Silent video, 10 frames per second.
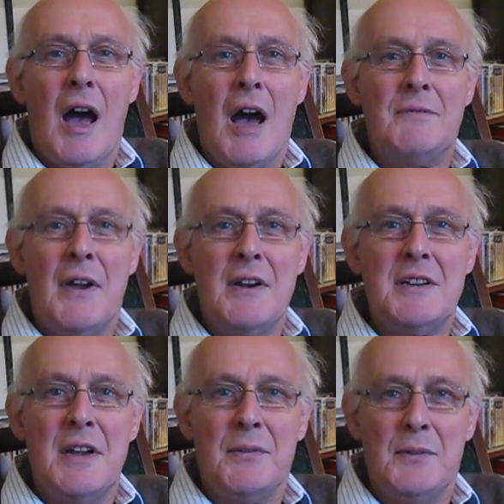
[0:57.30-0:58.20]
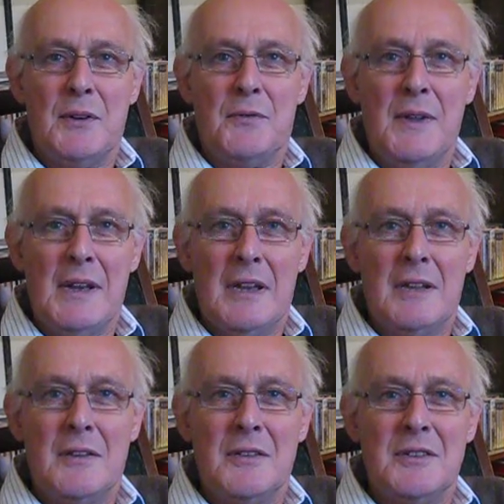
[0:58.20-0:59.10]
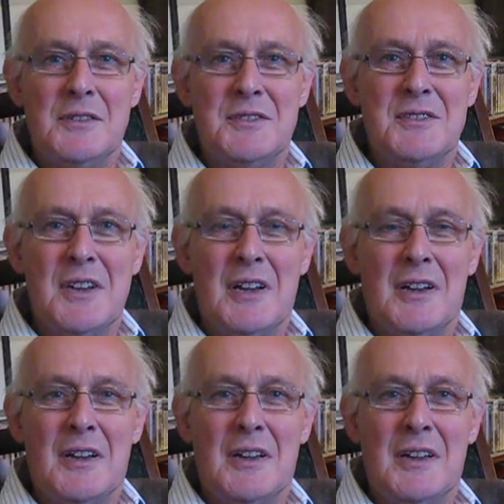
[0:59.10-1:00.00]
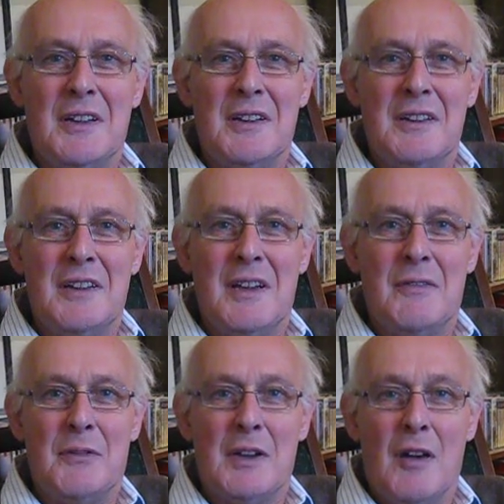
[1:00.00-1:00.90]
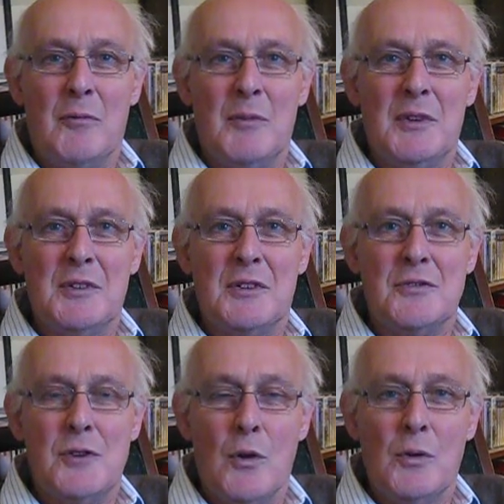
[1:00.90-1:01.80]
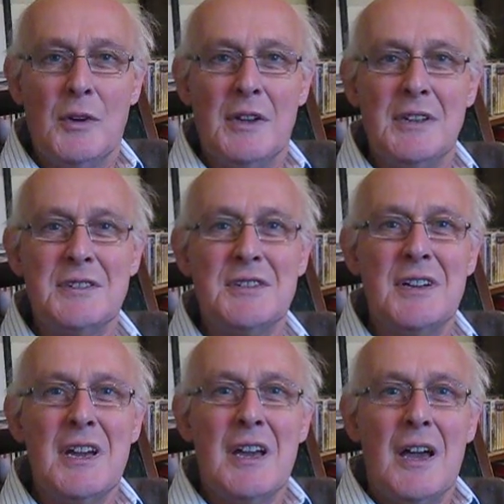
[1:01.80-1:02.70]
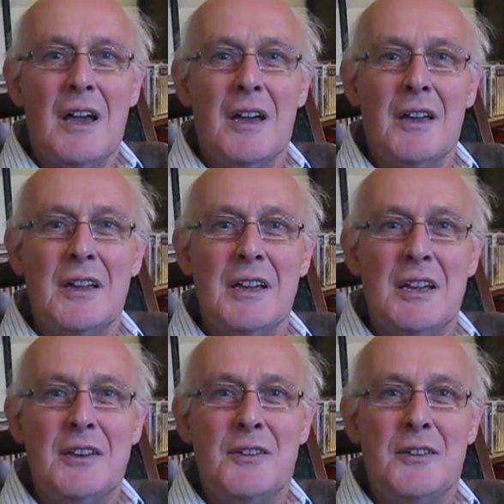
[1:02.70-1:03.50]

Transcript: a very definite feeling that uh, if the government controlled it, uh, it